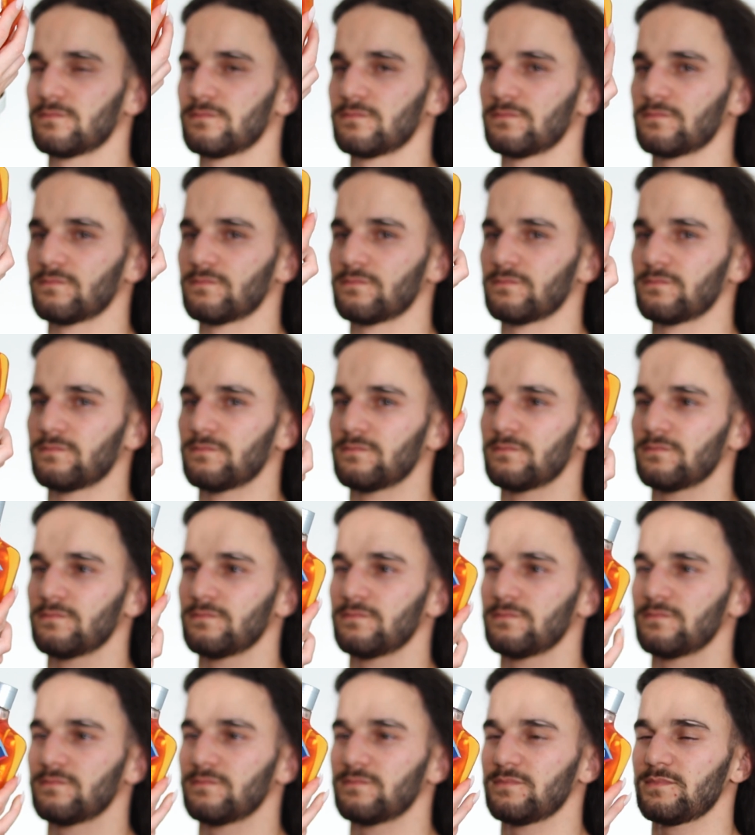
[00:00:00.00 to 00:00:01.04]
and down.
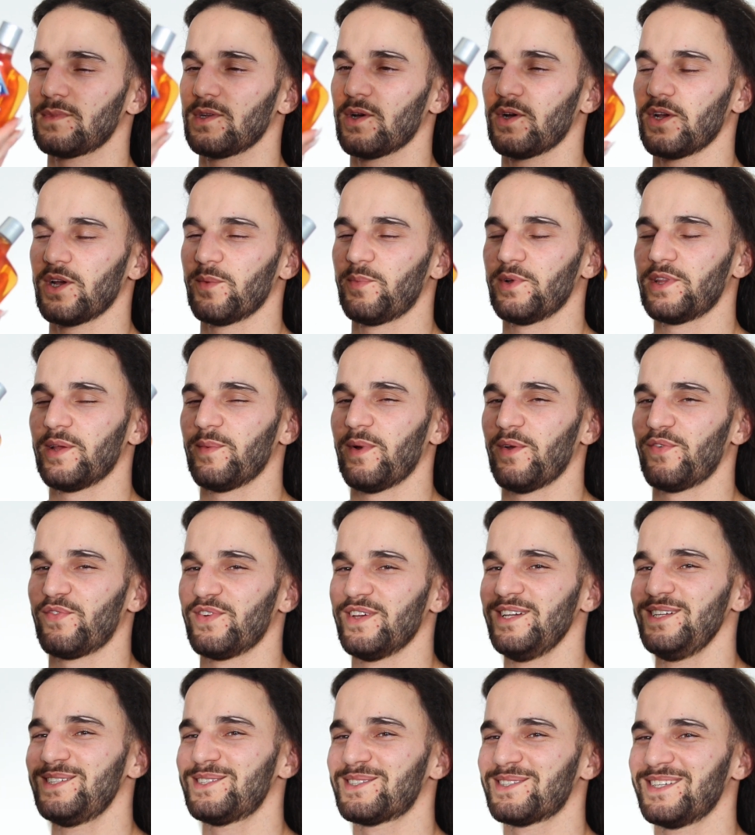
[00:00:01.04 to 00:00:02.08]
And
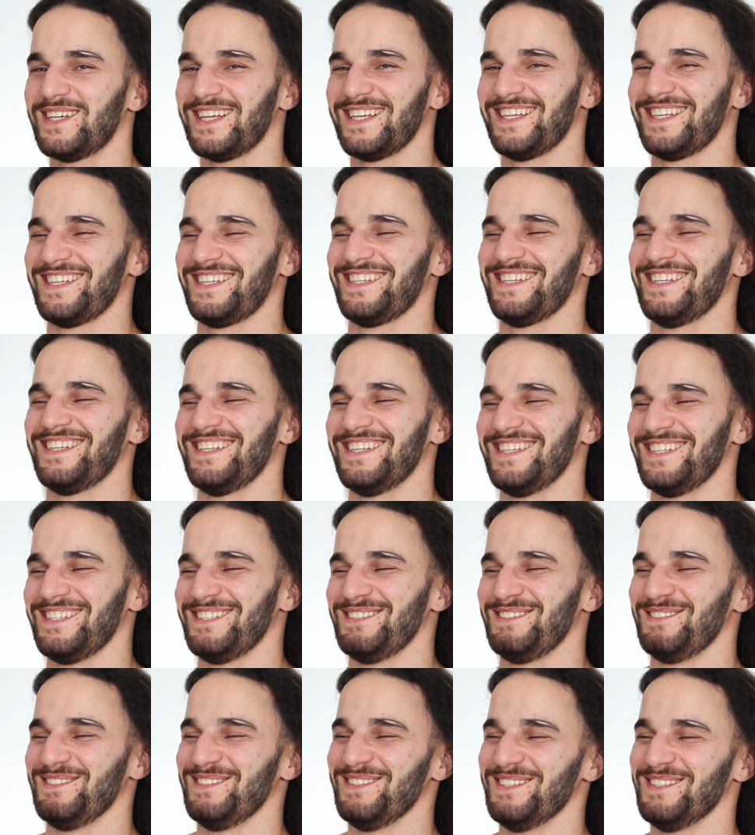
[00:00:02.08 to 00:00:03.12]
this smells
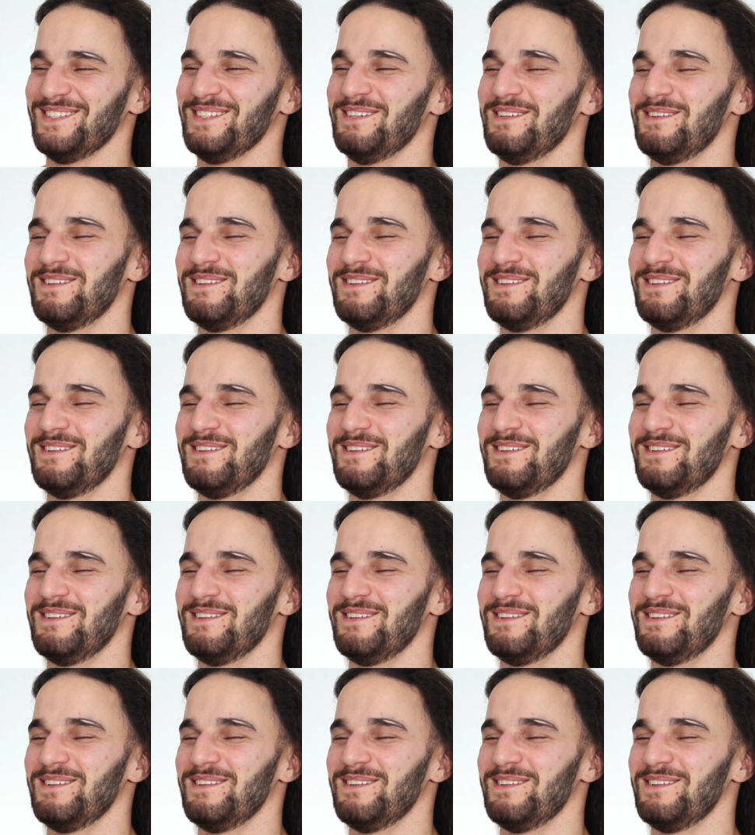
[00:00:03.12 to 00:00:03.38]
so